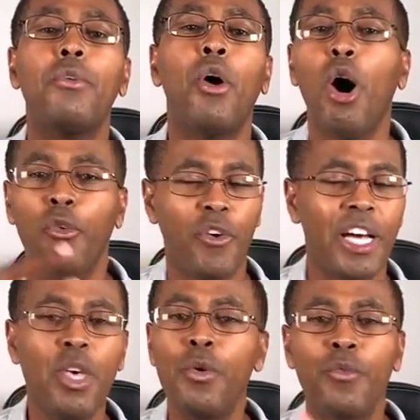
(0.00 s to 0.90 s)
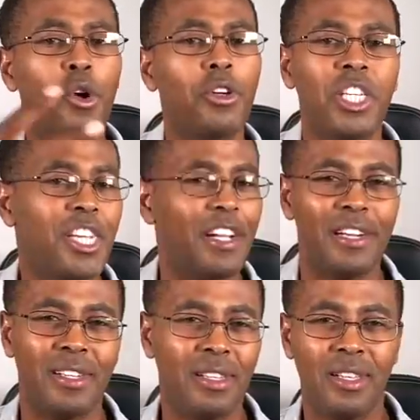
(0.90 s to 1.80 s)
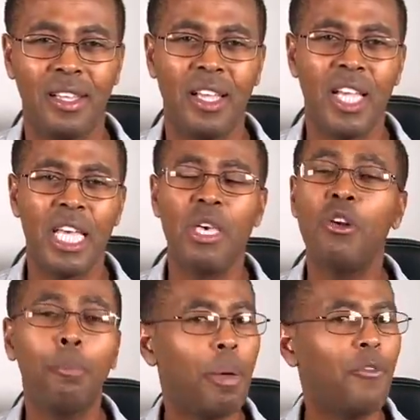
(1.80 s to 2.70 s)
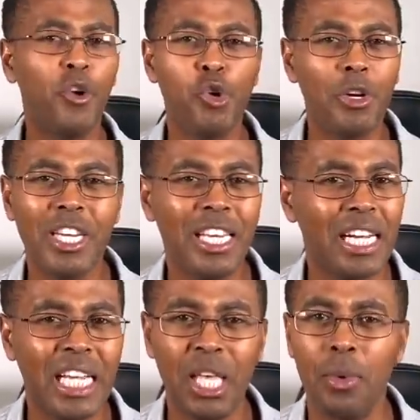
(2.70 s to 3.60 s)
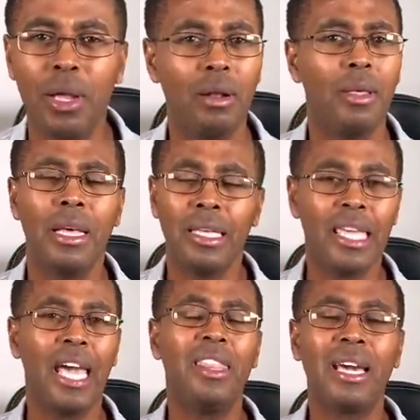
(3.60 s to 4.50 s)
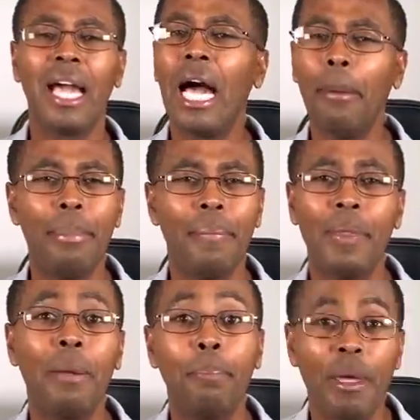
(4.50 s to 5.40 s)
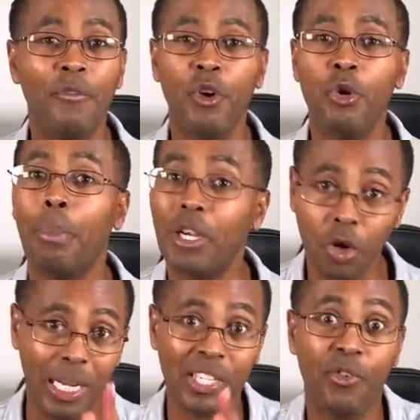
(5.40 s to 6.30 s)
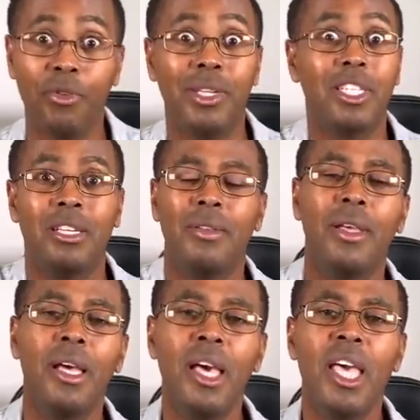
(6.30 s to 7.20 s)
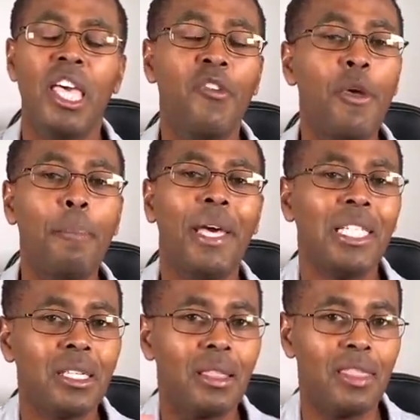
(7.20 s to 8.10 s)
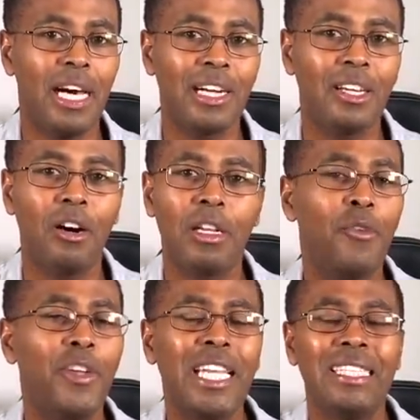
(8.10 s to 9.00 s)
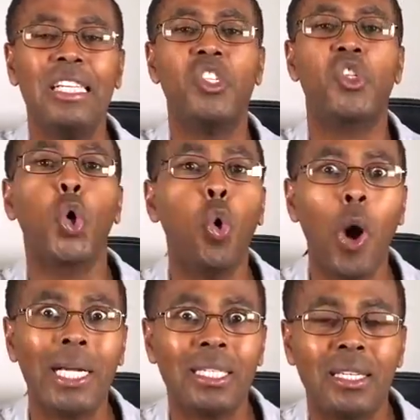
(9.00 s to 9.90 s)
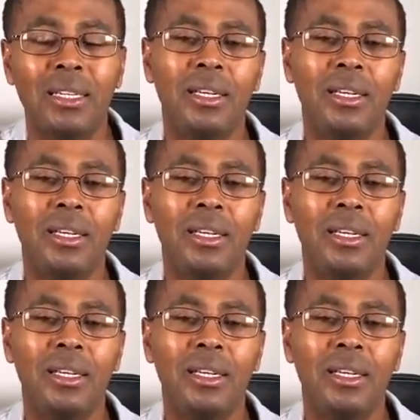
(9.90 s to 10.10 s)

offer, he will volunteer. He will pay for your dinner, he will get the cab and pay for you, but don't ask for it. If he pays, thank God. If he doesn't, so what?